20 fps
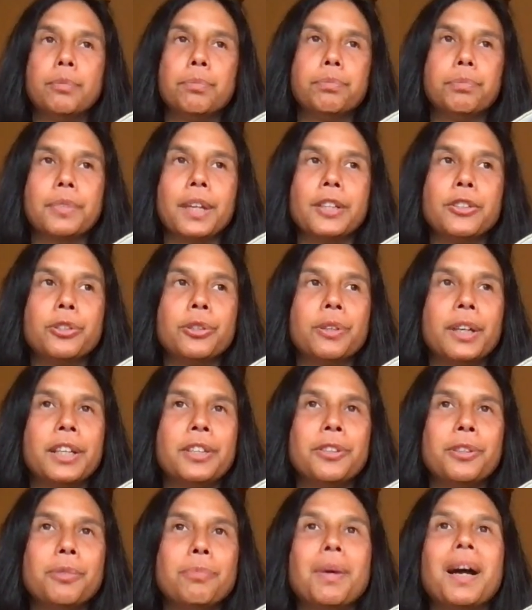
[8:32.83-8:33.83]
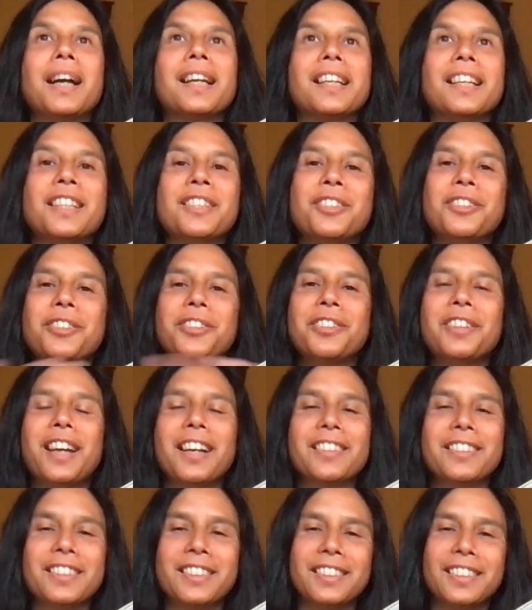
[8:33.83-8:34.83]
That's who I knew back in
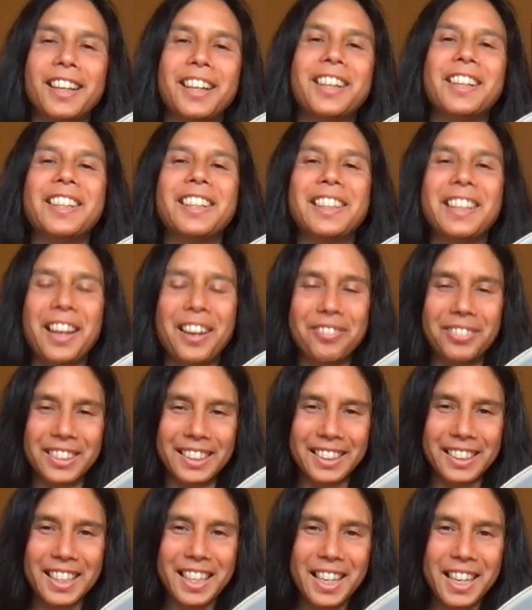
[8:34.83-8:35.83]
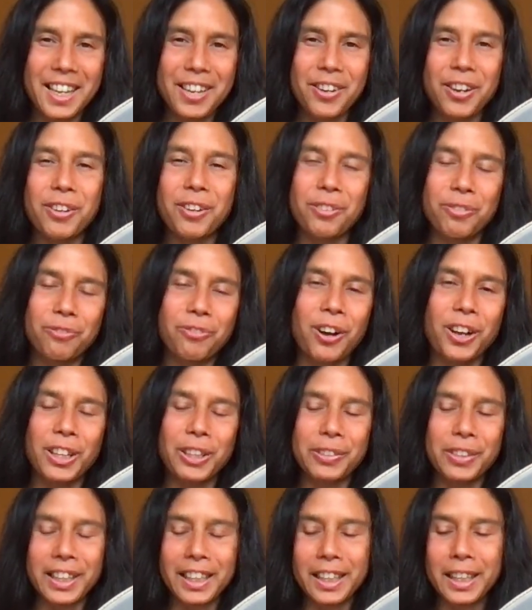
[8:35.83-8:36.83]
2011,
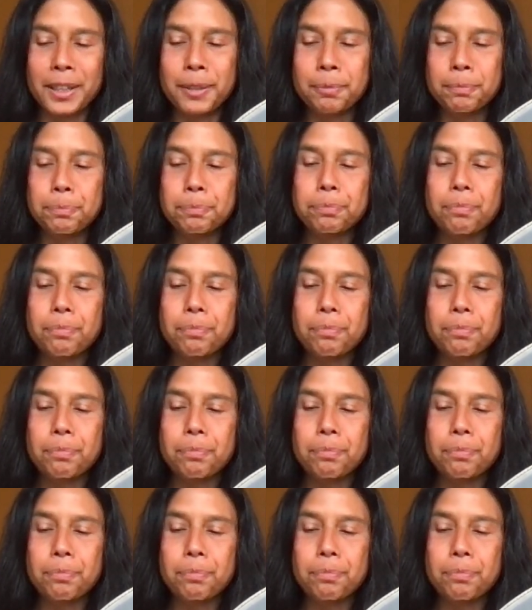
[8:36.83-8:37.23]
following them.